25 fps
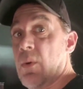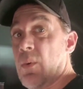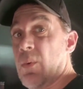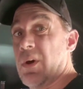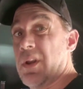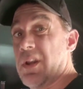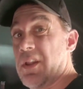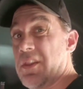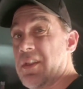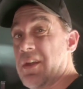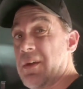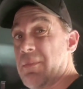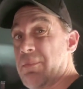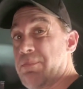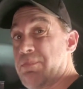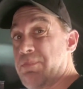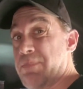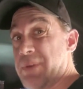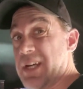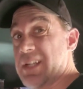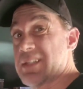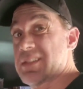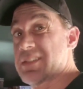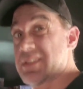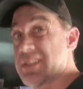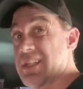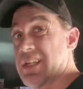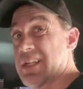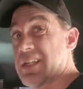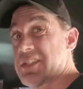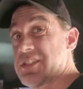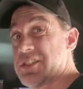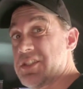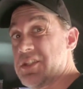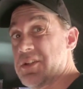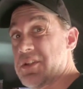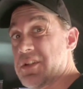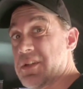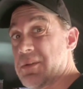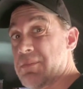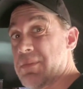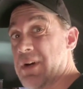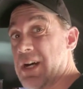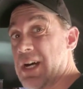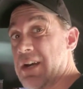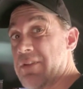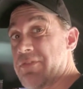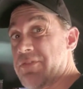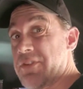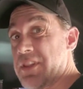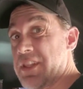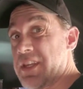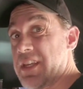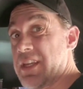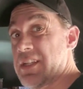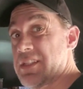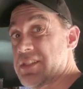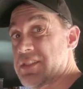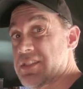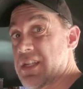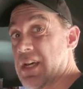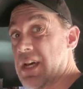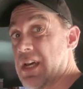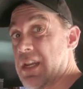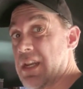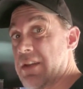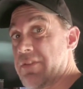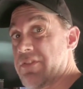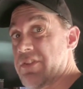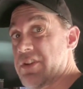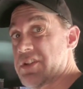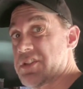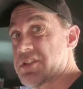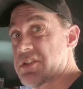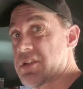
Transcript: One of the best things you can buy for the inside of your